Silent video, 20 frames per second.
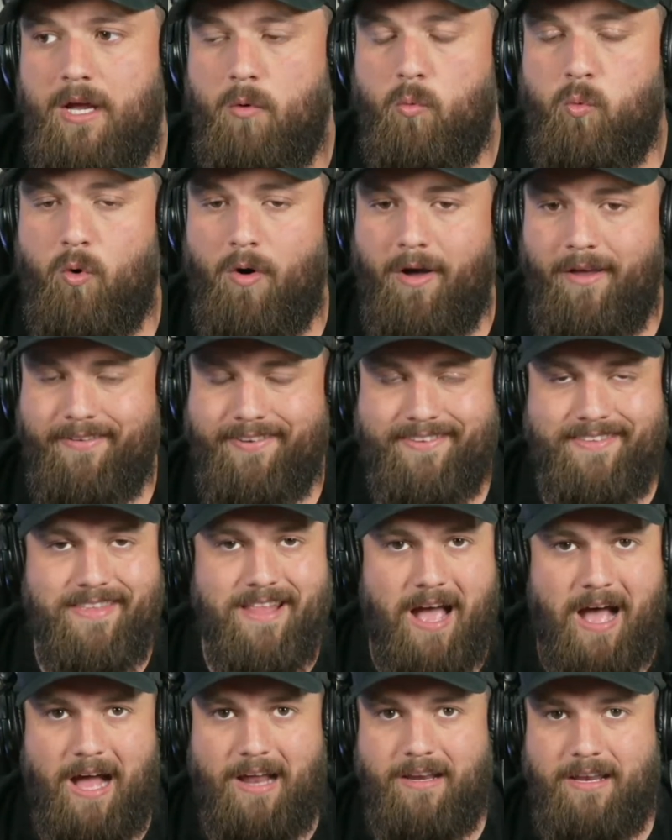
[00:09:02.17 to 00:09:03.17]
was
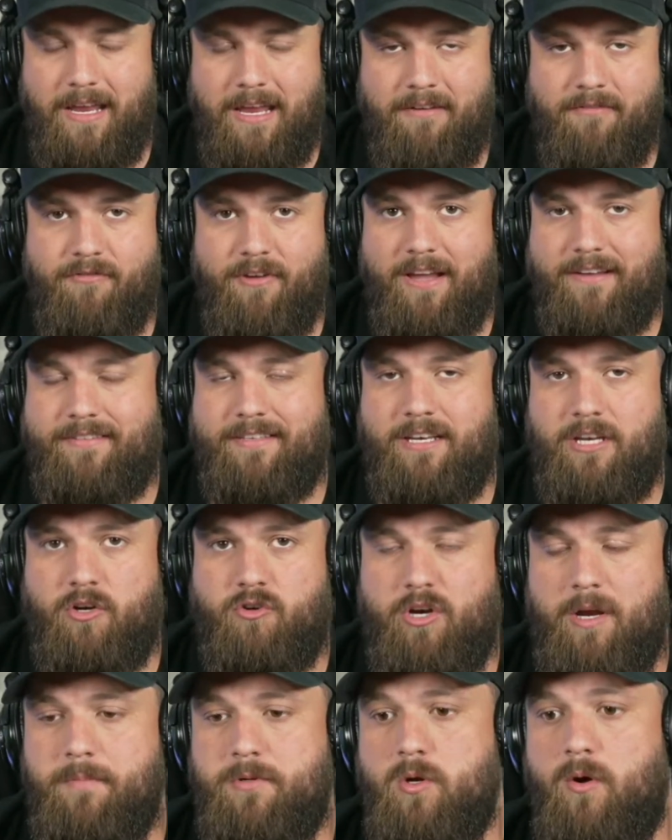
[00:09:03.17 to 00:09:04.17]
not invested in
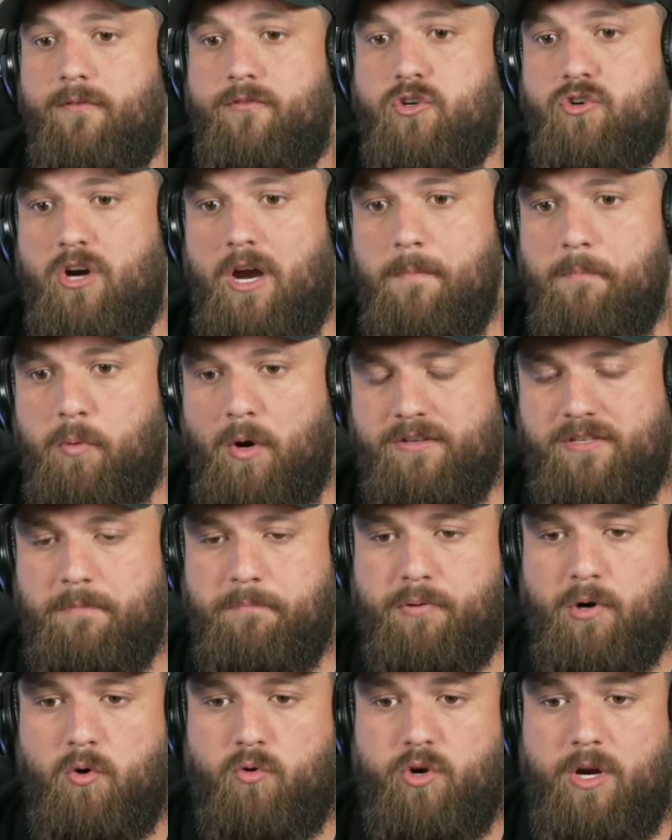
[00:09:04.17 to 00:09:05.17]
crypto, if Trump wasn't
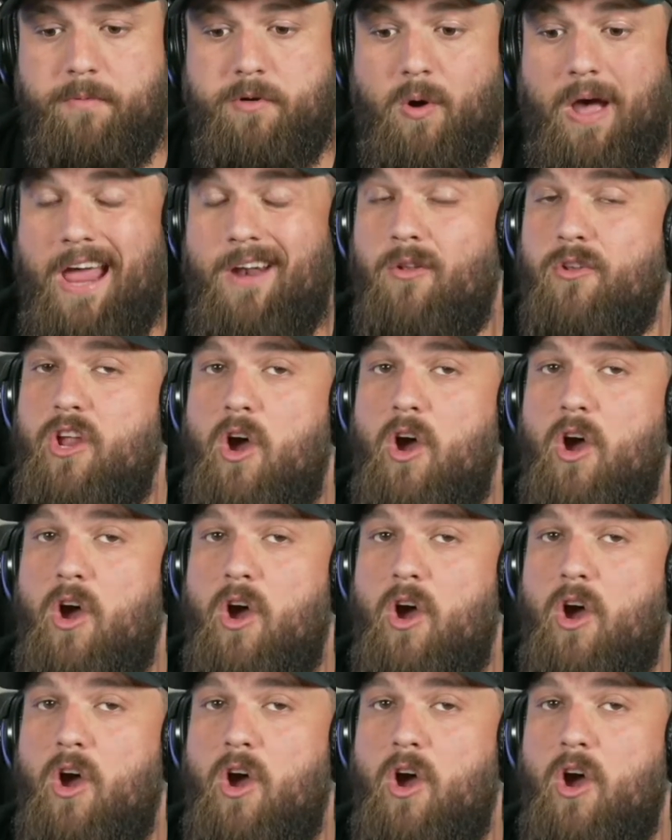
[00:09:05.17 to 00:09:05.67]
pro crypto, I don't